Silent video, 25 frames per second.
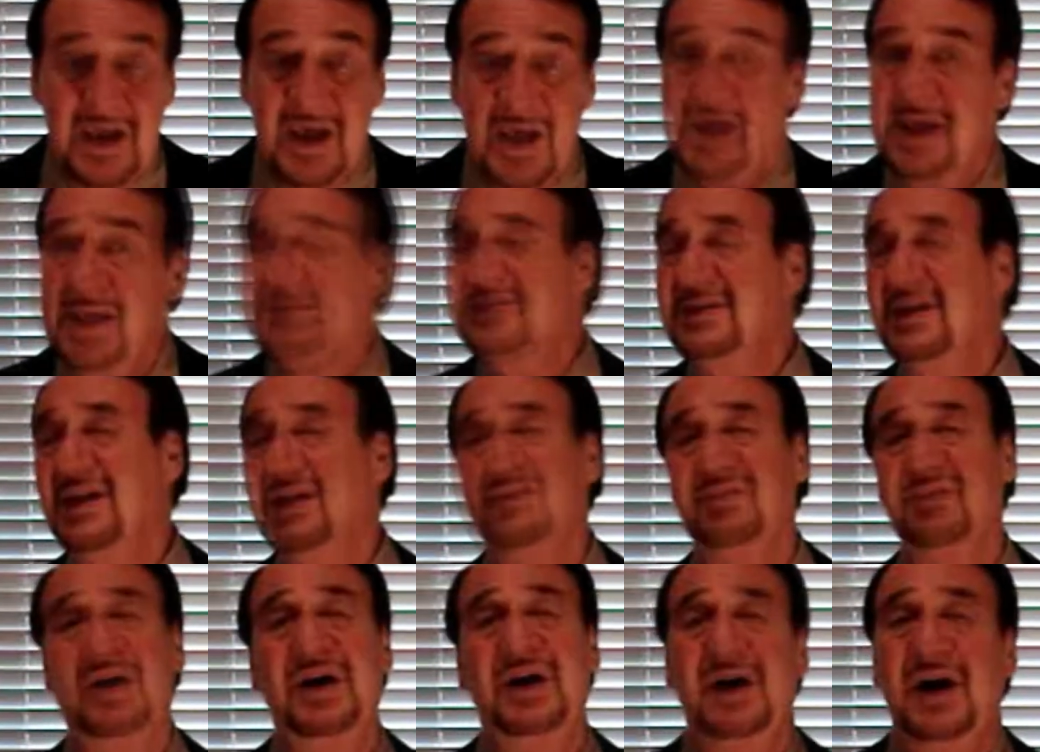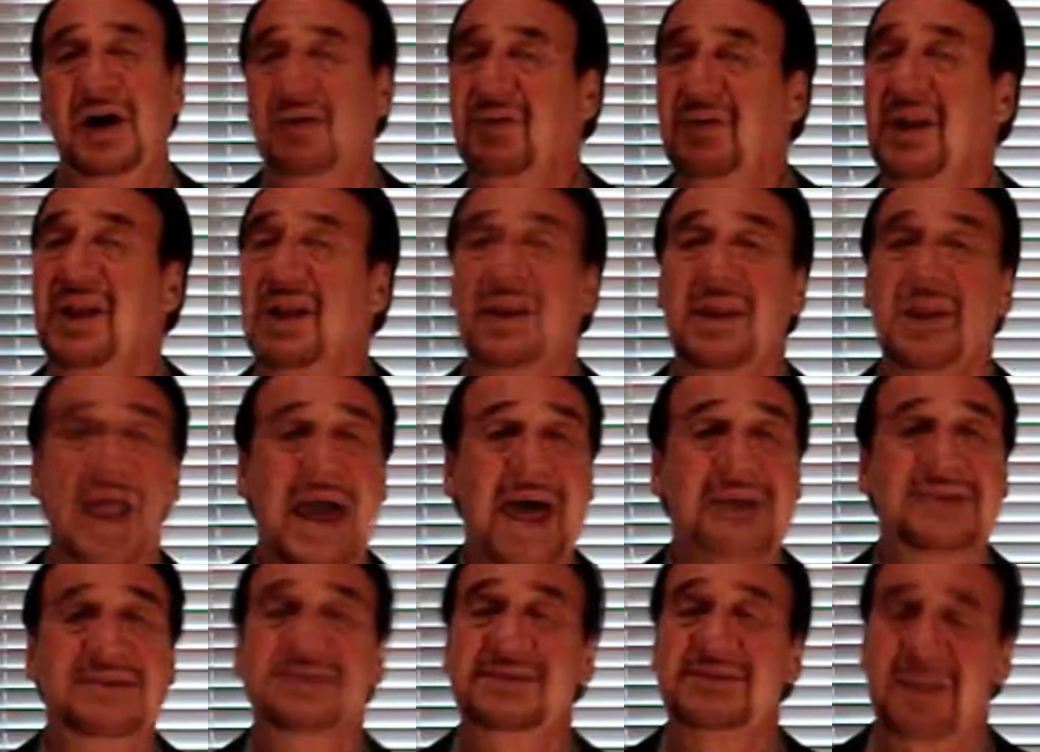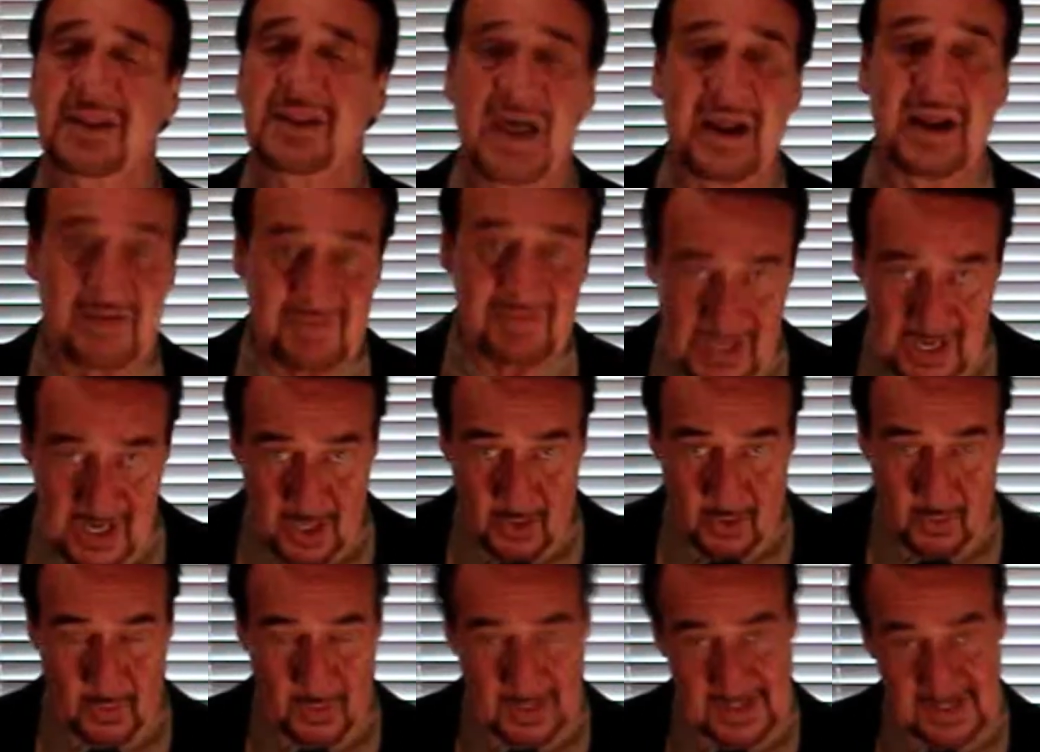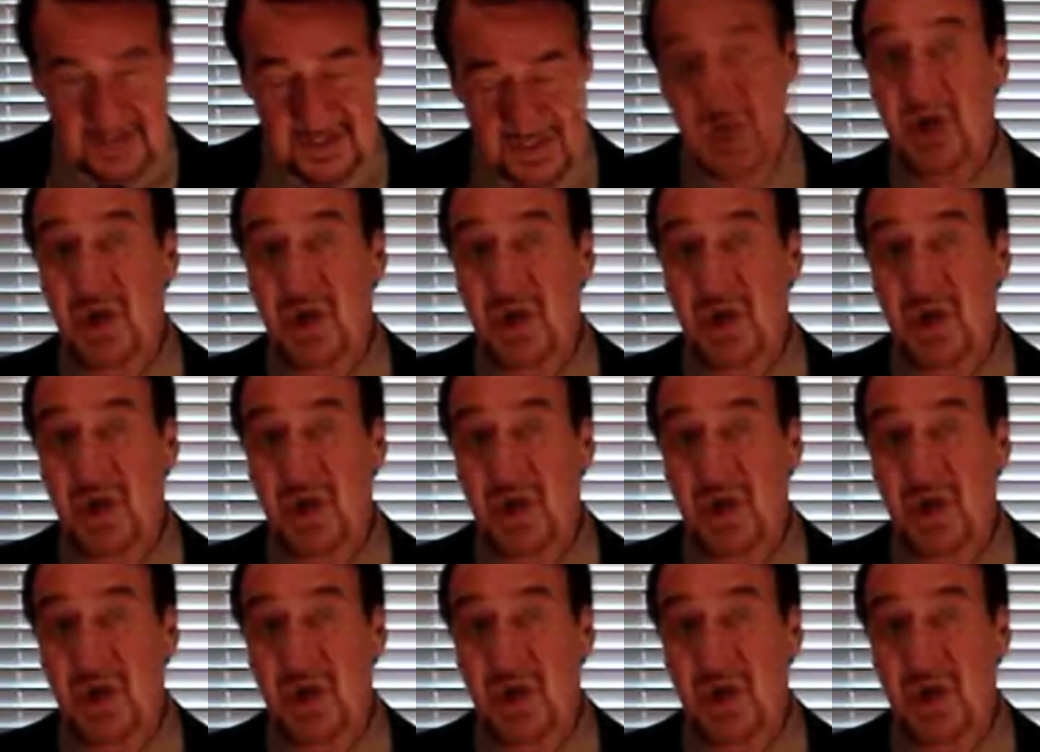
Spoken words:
He's kind of a Lancelot of the airways.